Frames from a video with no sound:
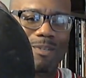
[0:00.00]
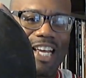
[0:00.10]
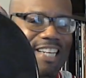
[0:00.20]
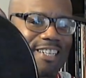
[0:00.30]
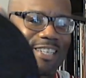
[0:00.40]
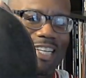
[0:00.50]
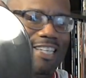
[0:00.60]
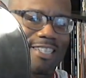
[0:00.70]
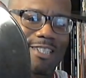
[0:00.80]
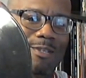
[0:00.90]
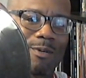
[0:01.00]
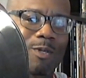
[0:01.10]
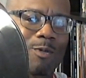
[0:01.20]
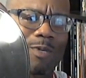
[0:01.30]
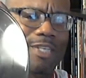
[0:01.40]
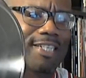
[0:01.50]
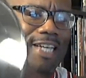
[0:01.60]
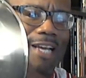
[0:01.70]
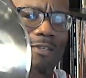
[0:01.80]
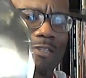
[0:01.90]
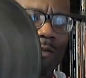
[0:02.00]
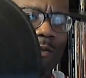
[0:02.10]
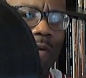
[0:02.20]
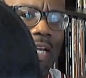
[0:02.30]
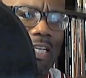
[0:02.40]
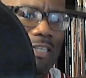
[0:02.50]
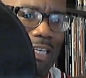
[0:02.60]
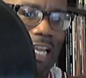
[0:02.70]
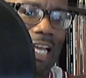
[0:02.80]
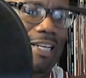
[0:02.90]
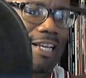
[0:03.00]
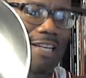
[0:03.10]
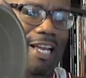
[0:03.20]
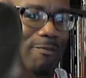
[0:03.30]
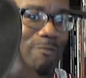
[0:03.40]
How they look. They look so cool and sound so great. They're like